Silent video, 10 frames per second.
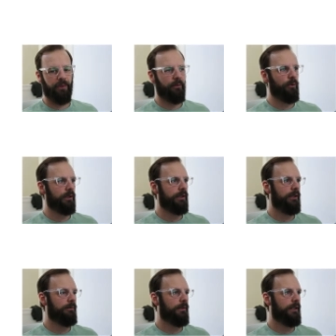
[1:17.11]
Worked
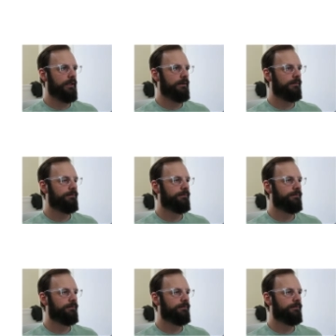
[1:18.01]
out my